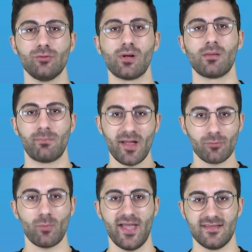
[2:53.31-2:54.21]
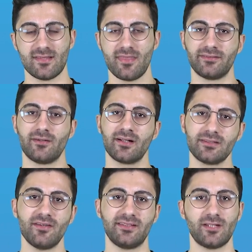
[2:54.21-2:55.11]
neural pathways that are
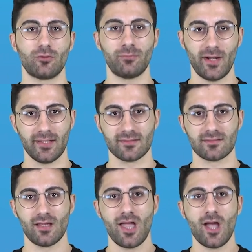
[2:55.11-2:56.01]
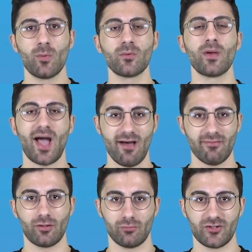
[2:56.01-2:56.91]
activating our brains when we
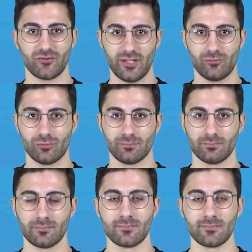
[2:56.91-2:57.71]
have a conversation.